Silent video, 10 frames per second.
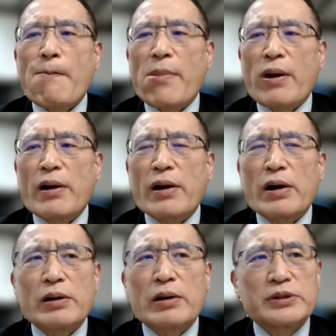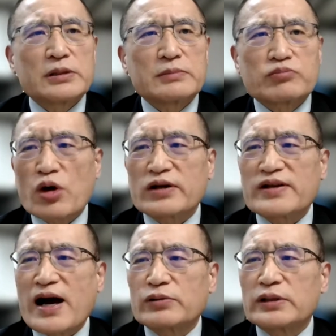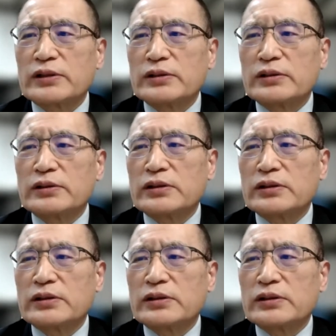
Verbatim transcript: uh, being broken out in